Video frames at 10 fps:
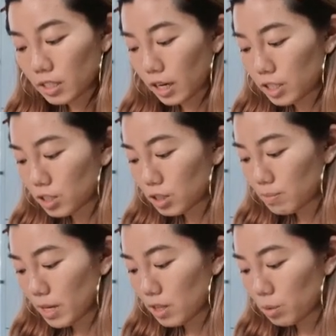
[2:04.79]
I just
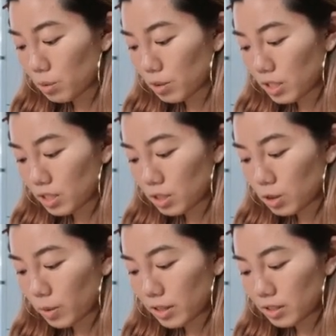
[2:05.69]
made the whole thing into
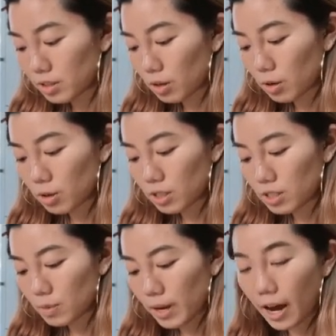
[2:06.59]
squares. So the
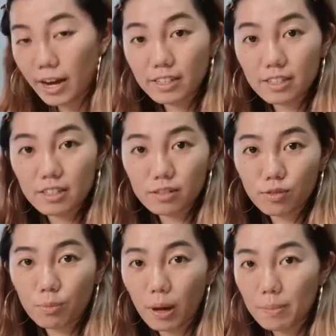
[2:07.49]
easy way I did this
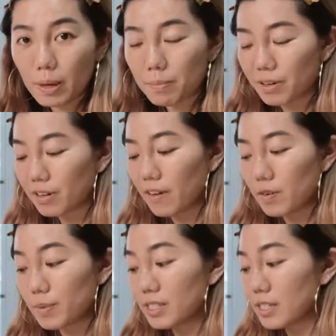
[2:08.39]
for my paper,
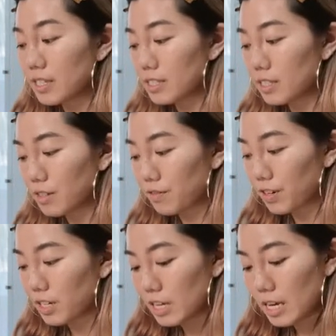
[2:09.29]
everyone's size is
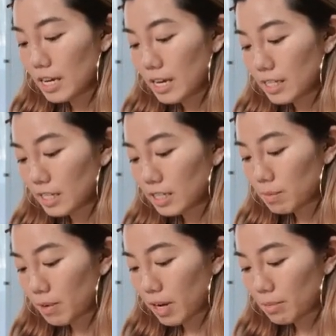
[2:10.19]
different, is I
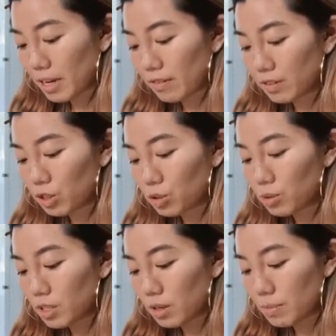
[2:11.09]
did mine by every 2
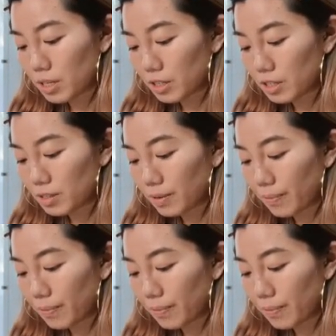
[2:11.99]
centimeters.